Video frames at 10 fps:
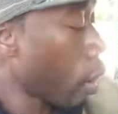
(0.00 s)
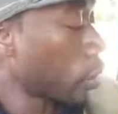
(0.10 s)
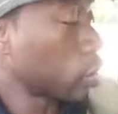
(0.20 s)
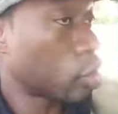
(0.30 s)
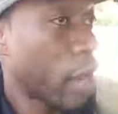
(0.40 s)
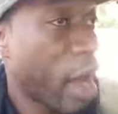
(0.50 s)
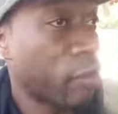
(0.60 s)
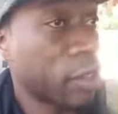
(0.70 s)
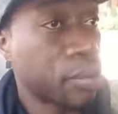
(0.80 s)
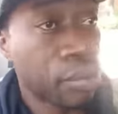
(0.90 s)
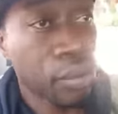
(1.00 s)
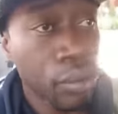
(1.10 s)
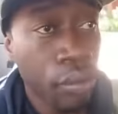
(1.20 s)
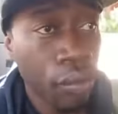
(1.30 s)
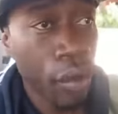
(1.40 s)
When you're traveling,
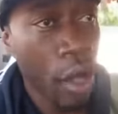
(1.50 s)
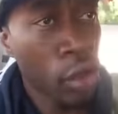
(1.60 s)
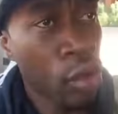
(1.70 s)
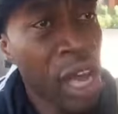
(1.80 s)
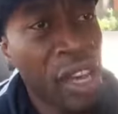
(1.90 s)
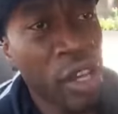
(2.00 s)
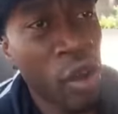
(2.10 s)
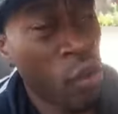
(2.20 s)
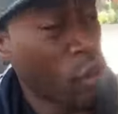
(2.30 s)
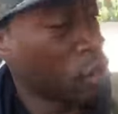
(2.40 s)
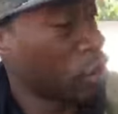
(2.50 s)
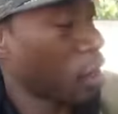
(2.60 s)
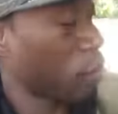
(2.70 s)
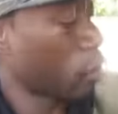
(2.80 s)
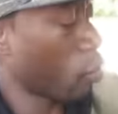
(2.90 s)
you can't get no real
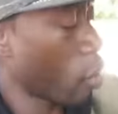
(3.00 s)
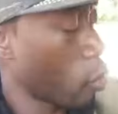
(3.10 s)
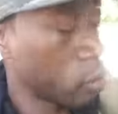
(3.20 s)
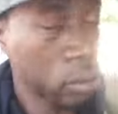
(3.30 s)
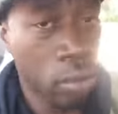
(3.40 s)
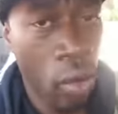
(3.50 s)
stuff on the road.